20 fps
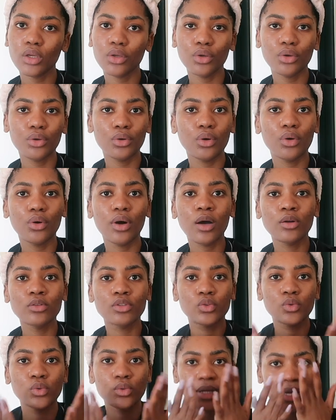you know,
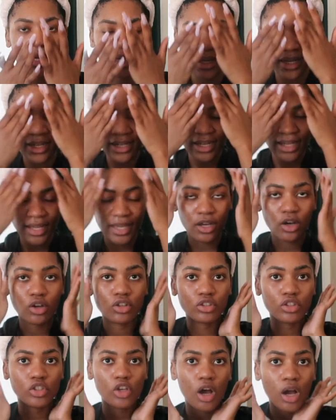I'll do like a layer
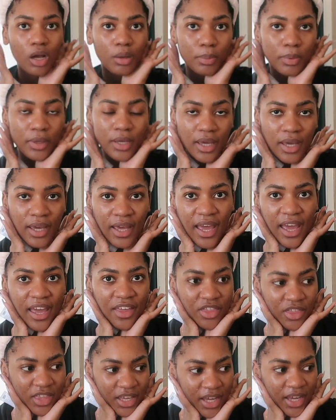on top,
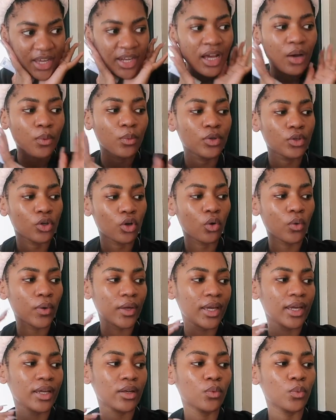and then I would go
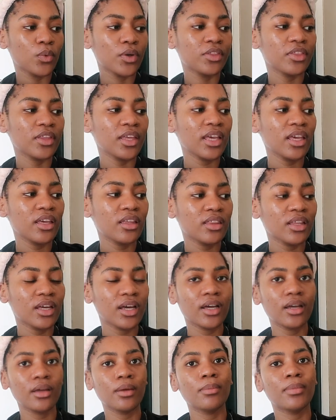in with
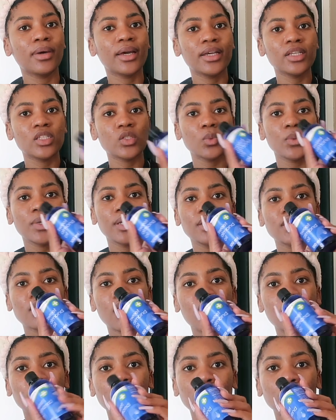either my sweet
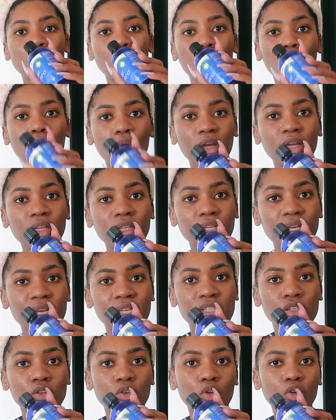almond oil
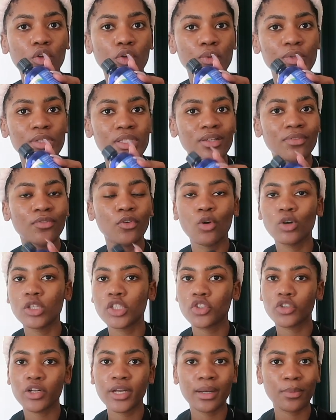as an occlusive or
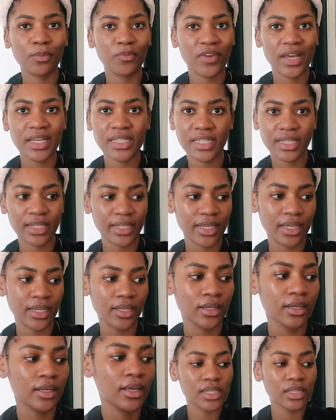straight up
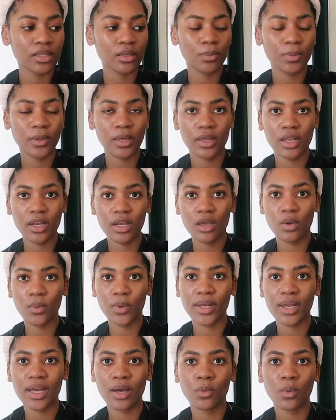Vaseline. In the beginning,
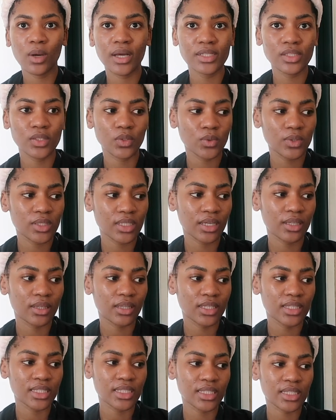when I was using
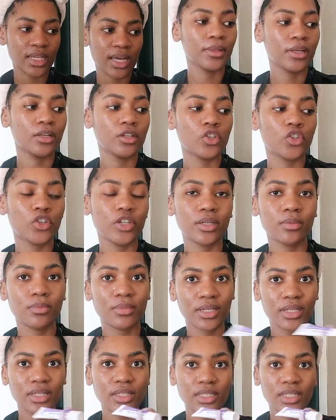this
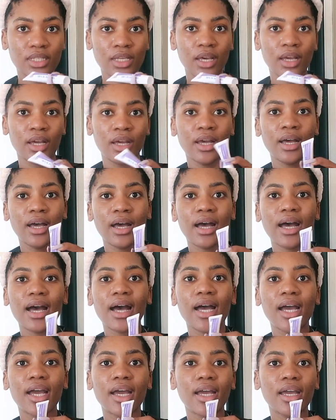treatment,
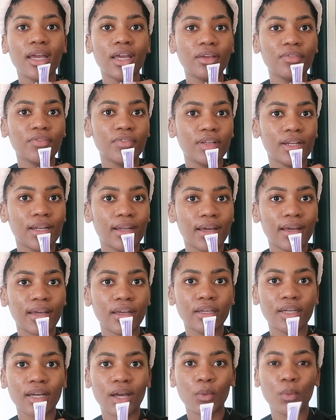I feel
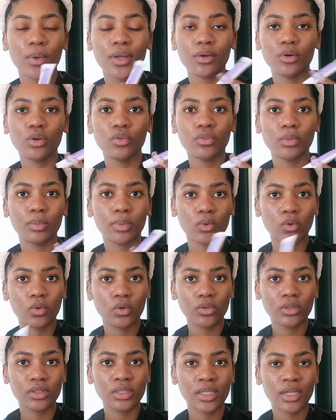like I went
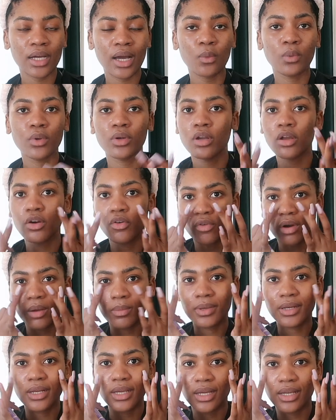overboard. I would not
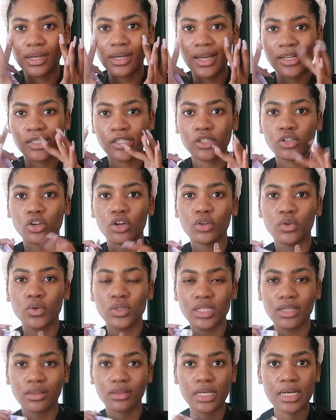rub it in. I did not
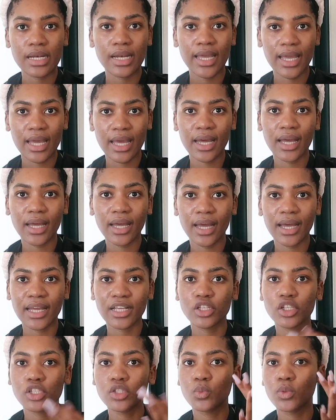use a thin layer.
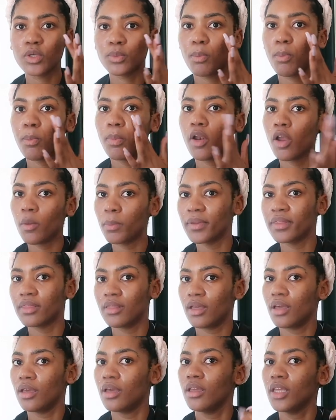I just would plop it
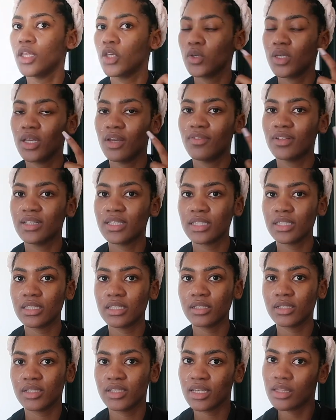there. You'd even
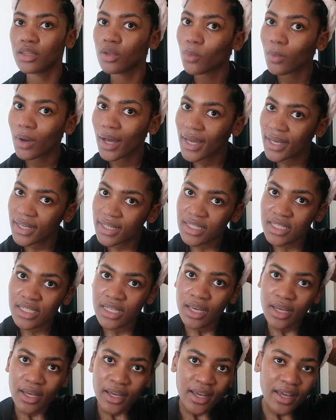still see the
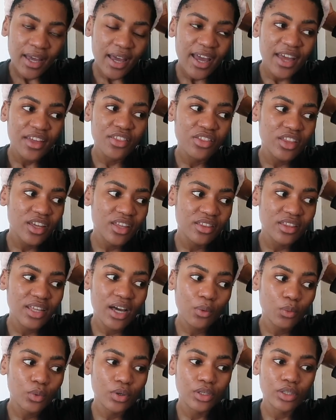whites, and then
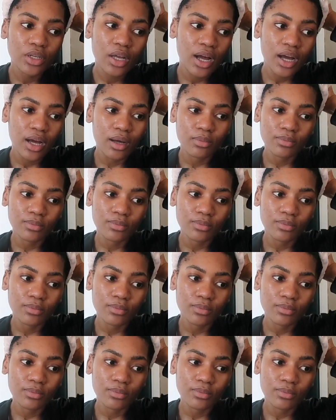that would